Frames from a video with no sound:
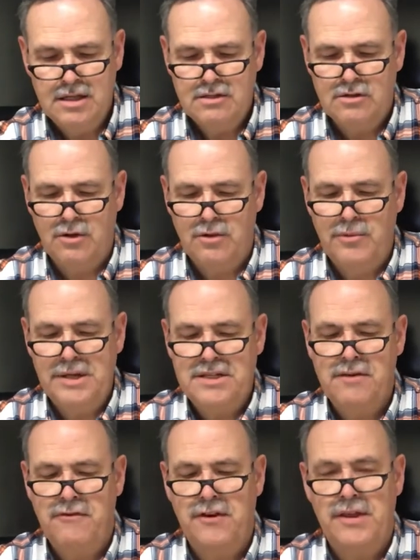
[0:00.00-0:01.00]
So the
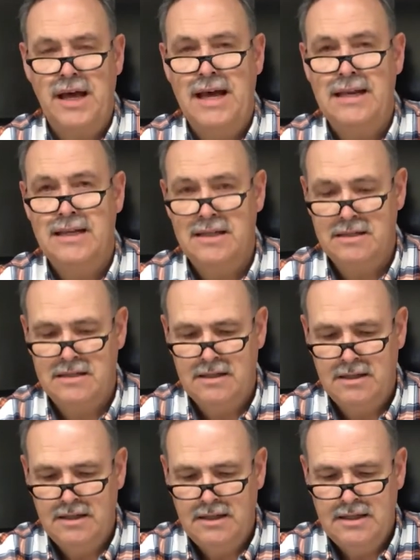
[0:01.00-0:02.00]
reason for that is
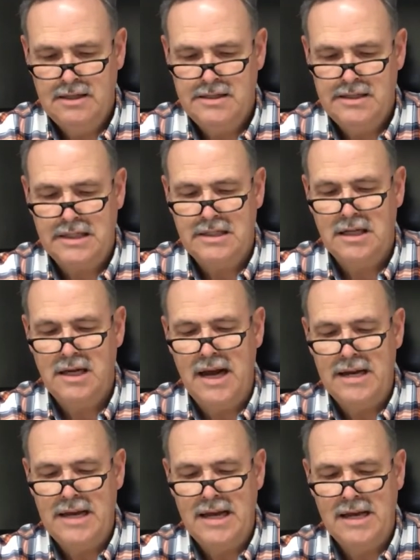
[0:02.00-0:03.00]
6 to
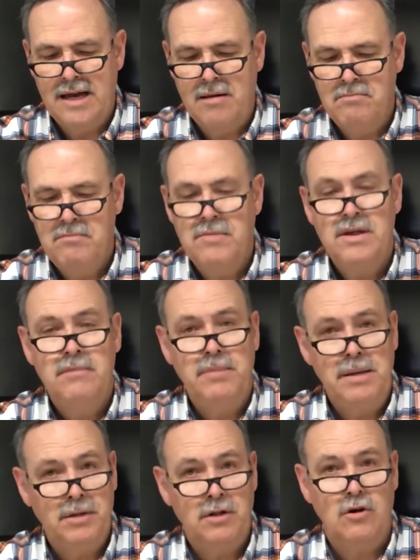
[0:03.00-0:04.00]
9 a.m.
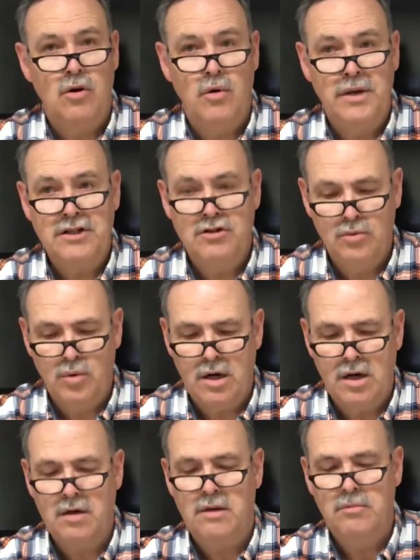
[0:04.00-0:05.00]
people are going to
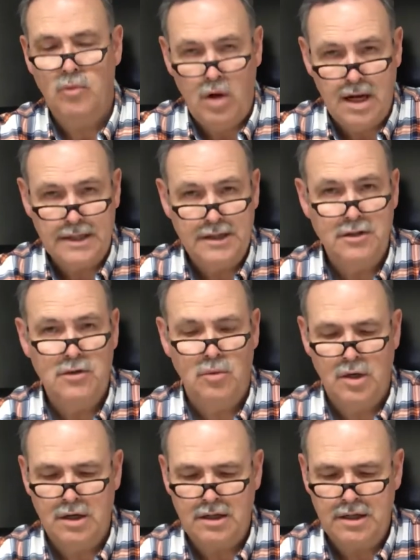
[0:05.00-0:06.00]
work, walking to
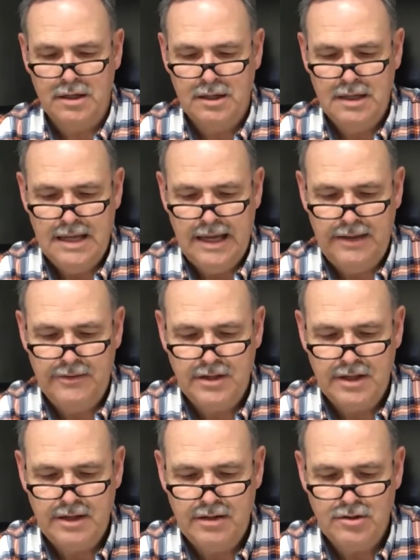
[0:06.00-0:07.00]
work, and
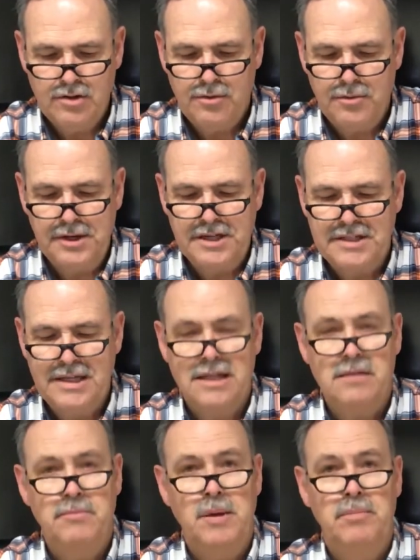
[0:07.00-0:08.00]
then 3 to
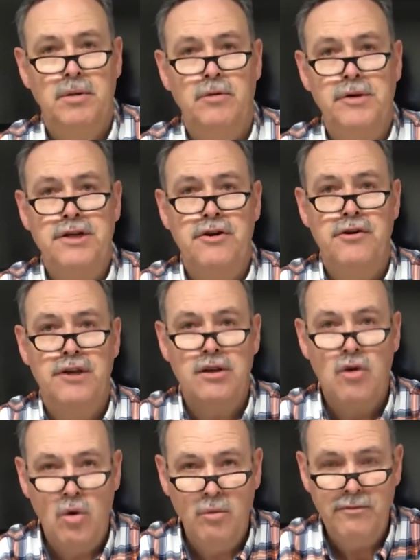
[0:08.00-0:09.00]
6 people are returning
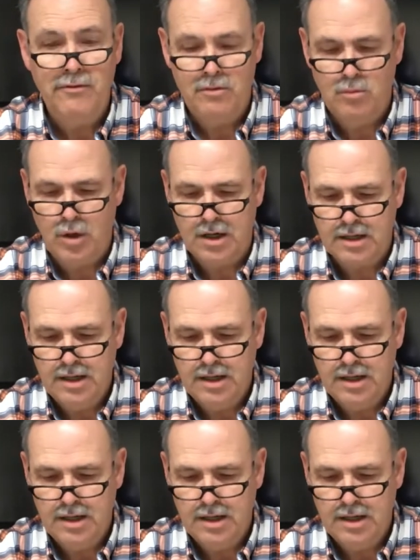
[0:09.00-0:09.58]
home from work.